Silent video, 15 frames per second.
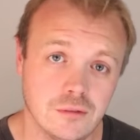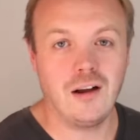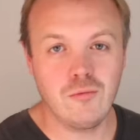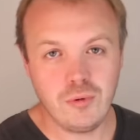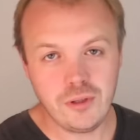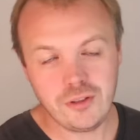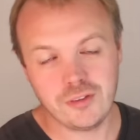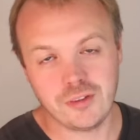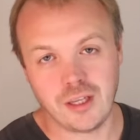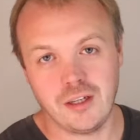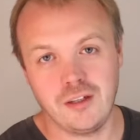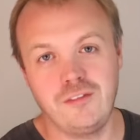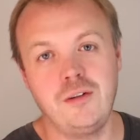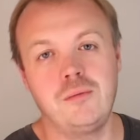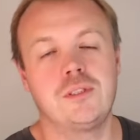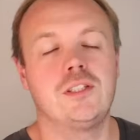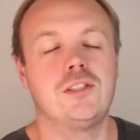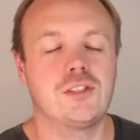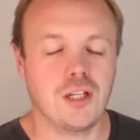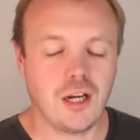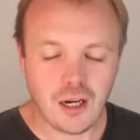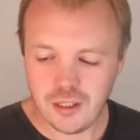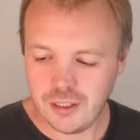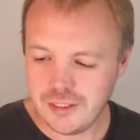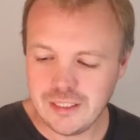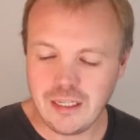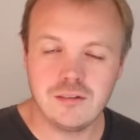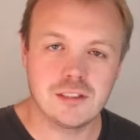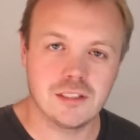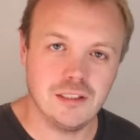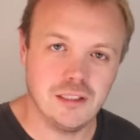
And with that, if it was entirely down to